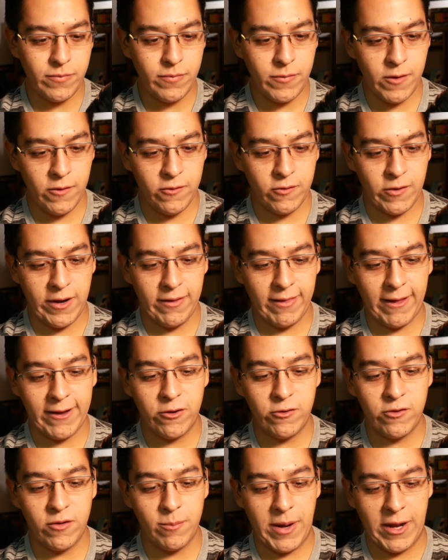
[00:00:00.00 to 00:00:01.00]
So I like
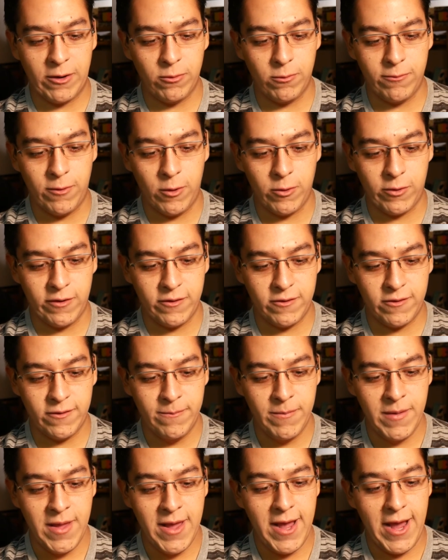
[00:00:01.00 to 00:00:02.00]
using manual focus,
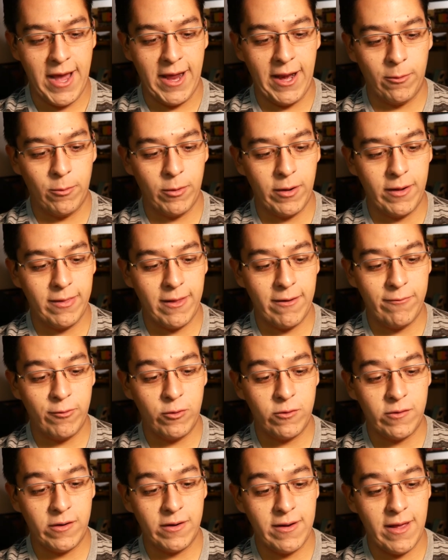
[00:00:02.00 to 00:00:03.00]
and I really love
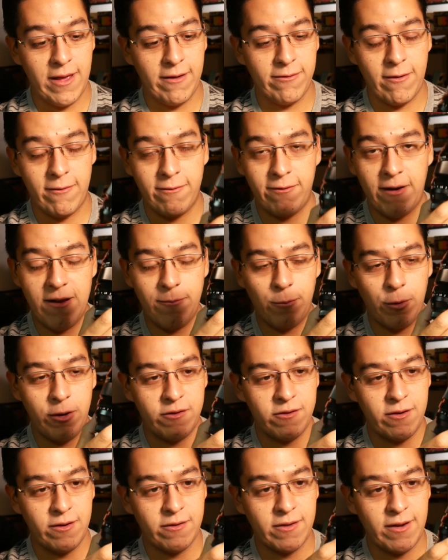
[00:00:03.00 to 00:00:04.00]
using
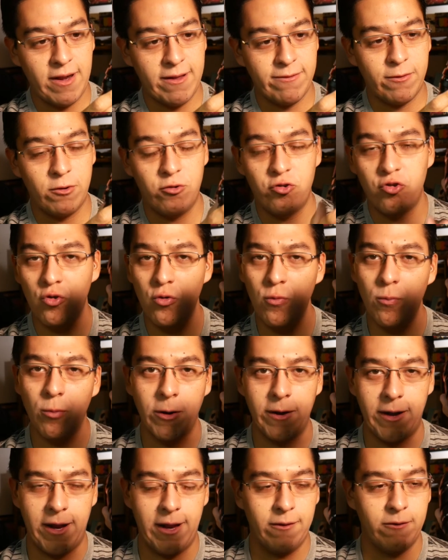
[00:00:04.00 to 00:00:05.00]
f5.6 and
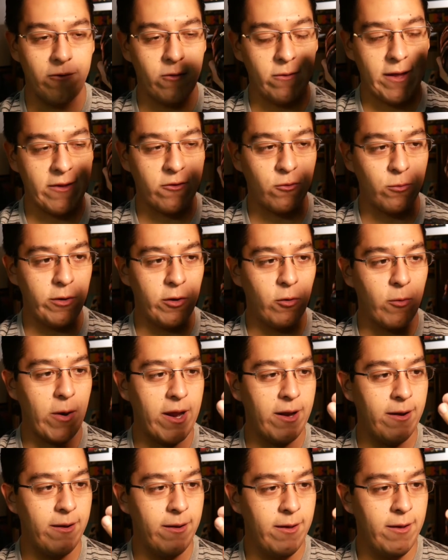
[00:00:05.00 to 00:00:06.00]
f2.8, so that's really
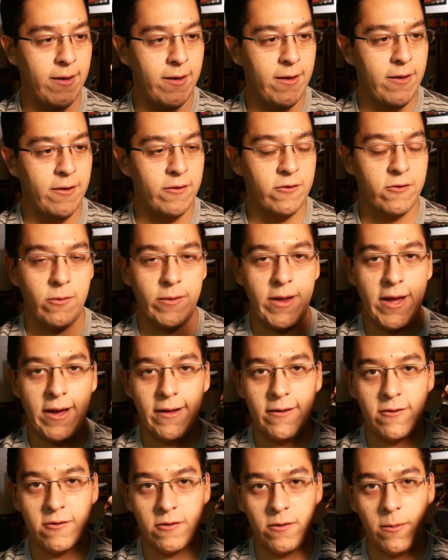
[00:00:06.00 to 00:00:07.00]
great. So yeah,
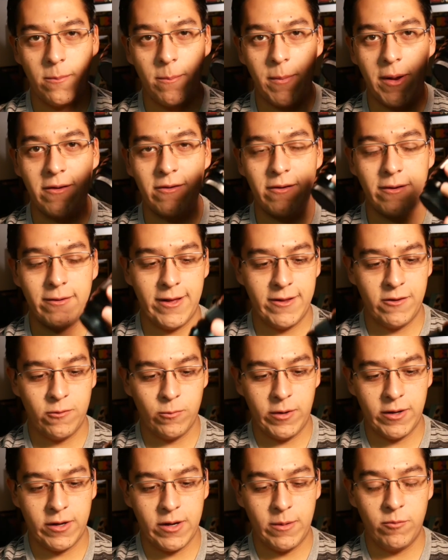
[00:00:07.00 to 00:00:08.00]
it's an amazing lens
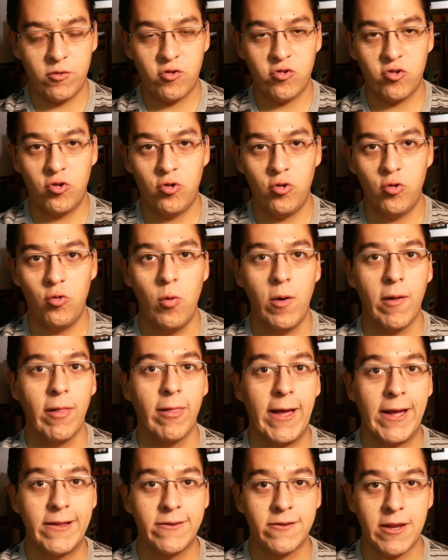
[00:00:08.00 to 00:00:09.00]
when it comes to
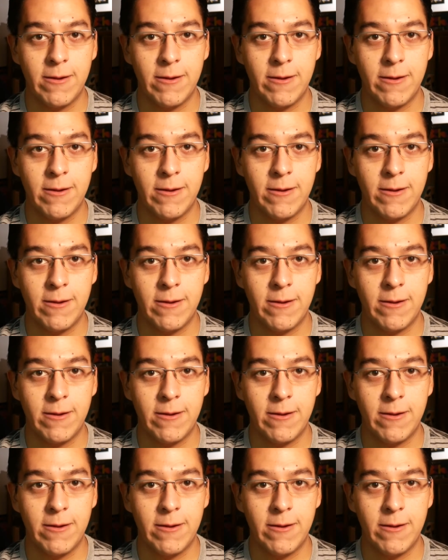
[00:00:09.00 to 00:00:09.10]
landscape